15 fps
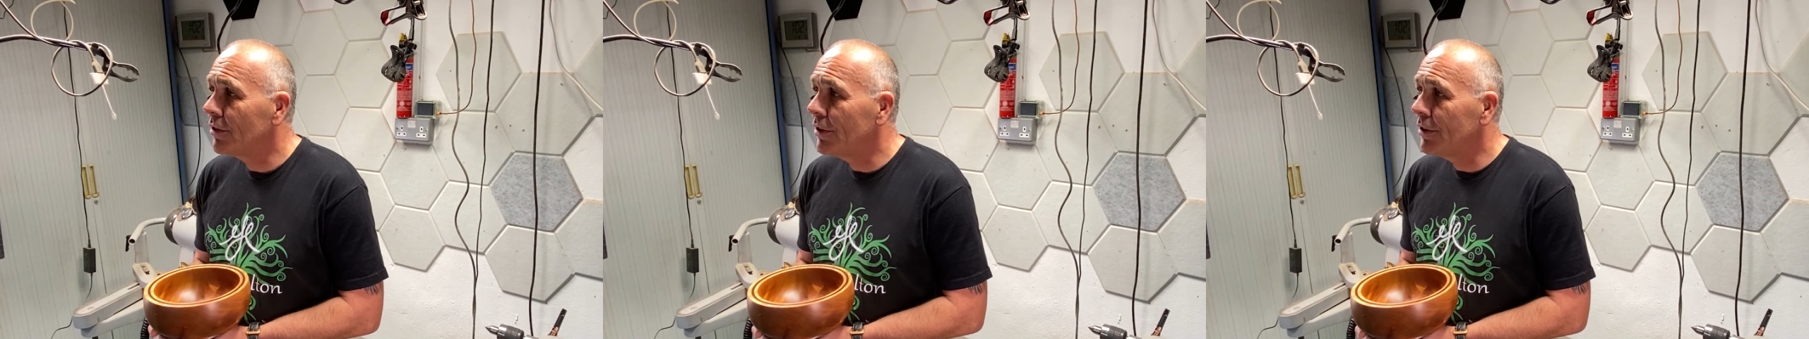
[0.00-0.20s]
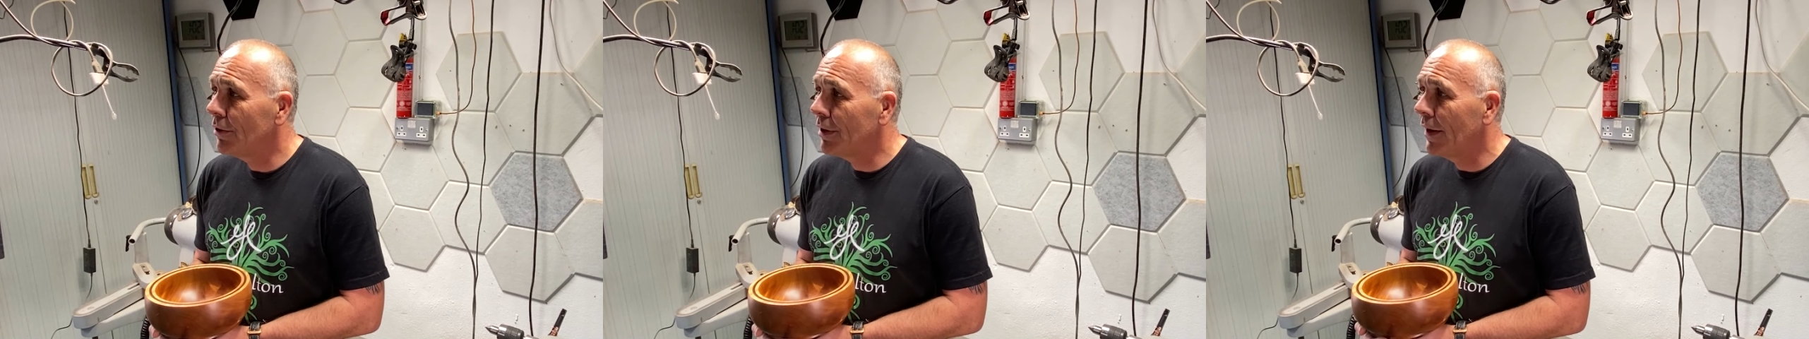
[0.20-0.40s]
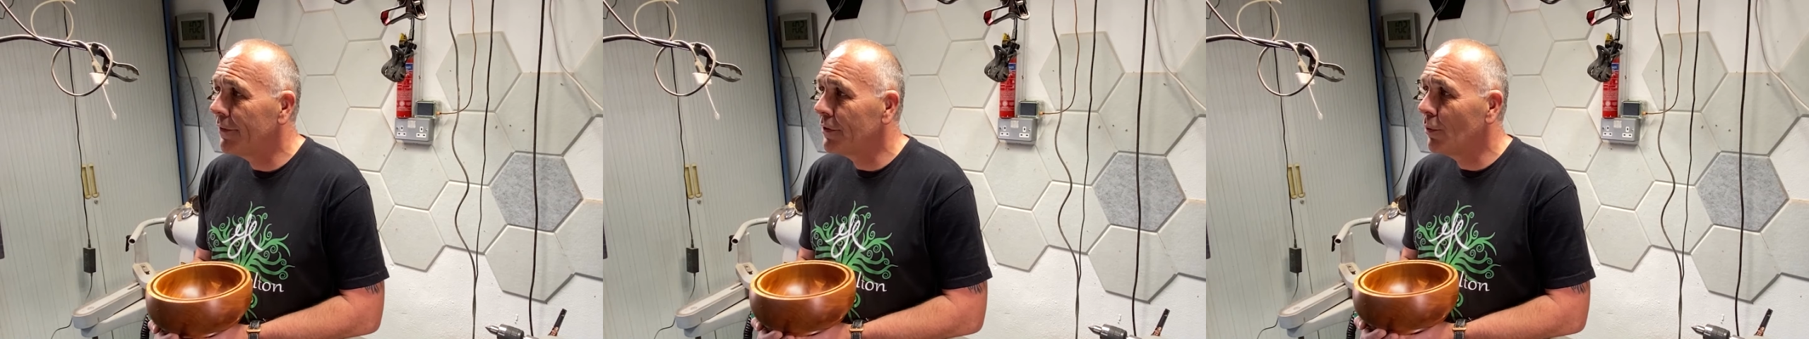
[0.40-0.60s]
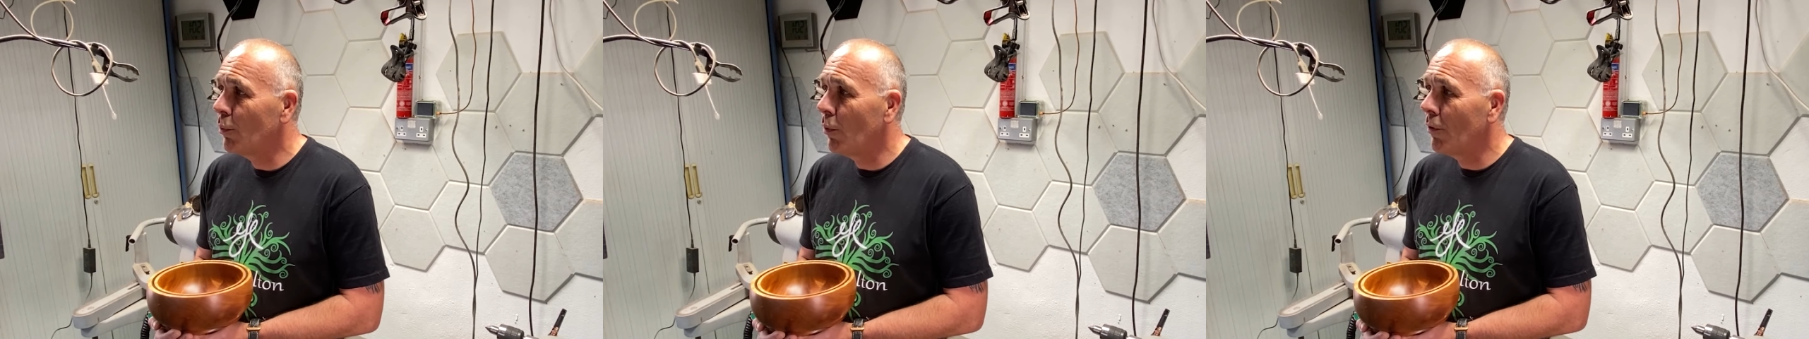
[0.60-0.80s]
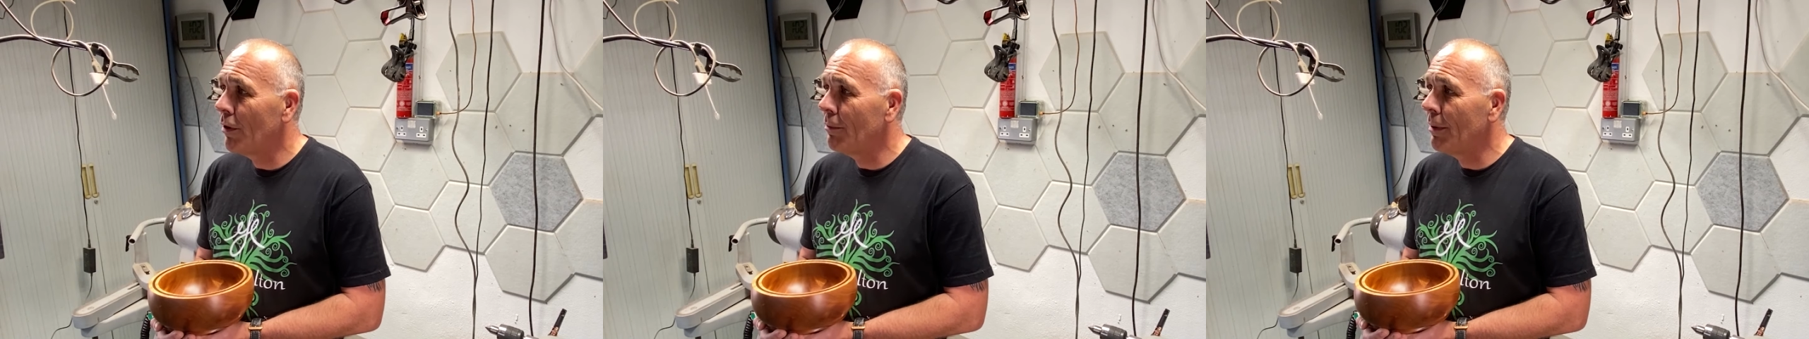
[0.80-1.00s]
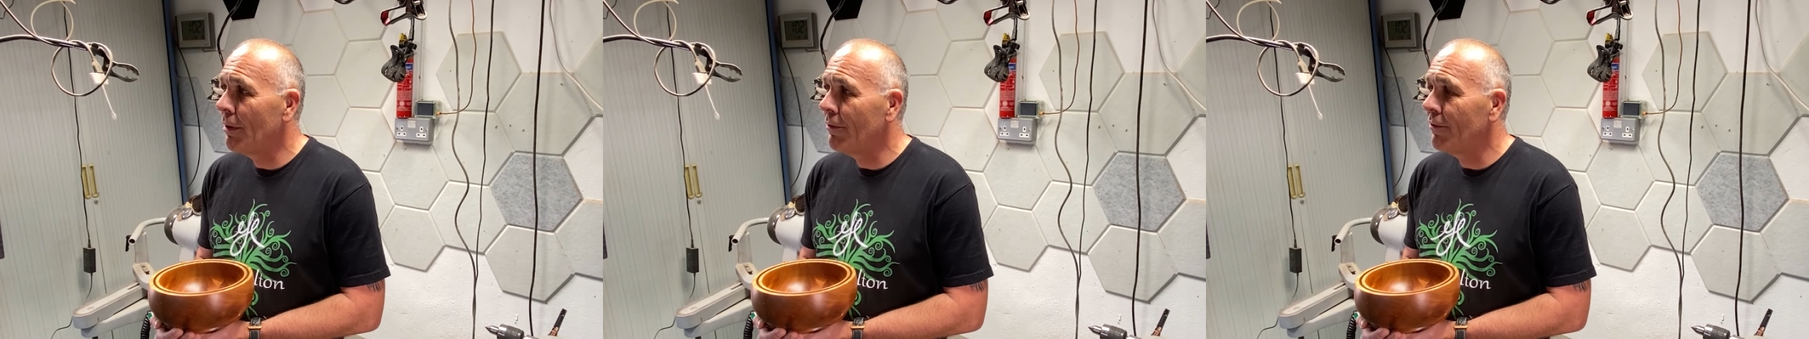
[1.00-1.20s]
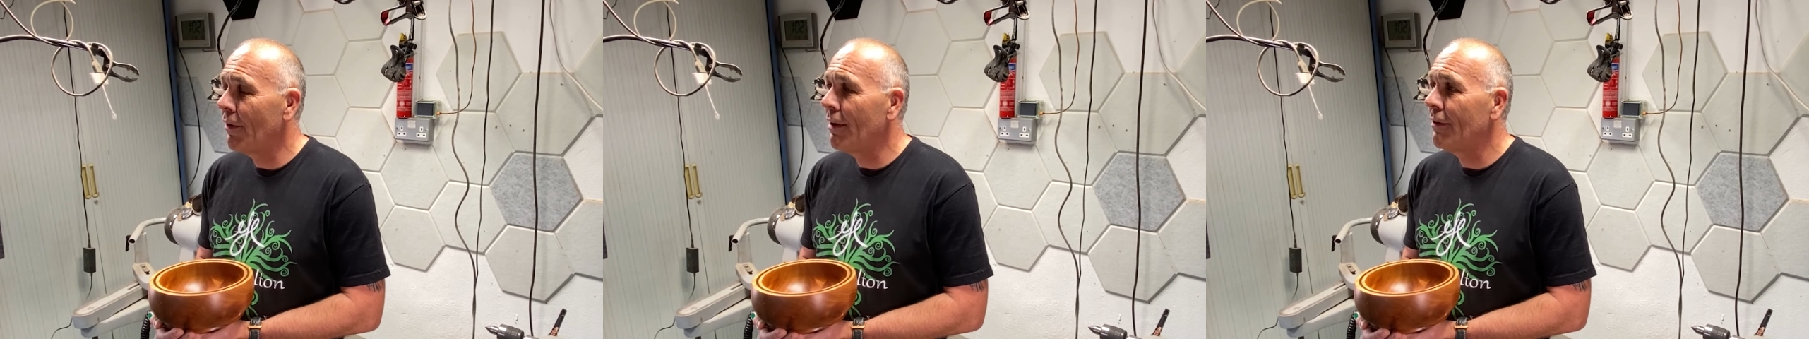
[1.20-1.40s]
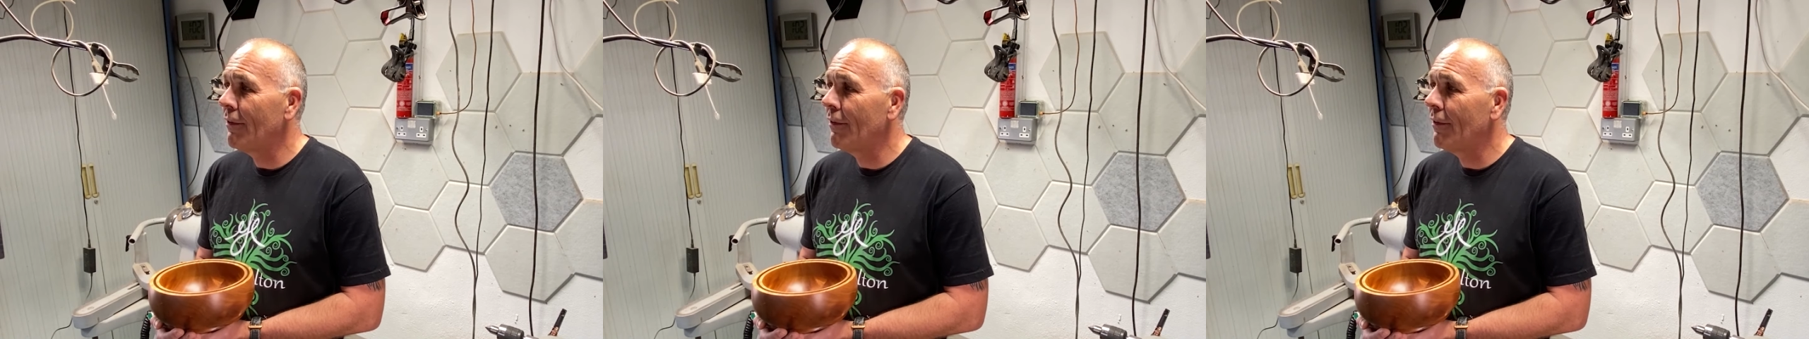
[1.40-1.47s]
you don't have to worry about very,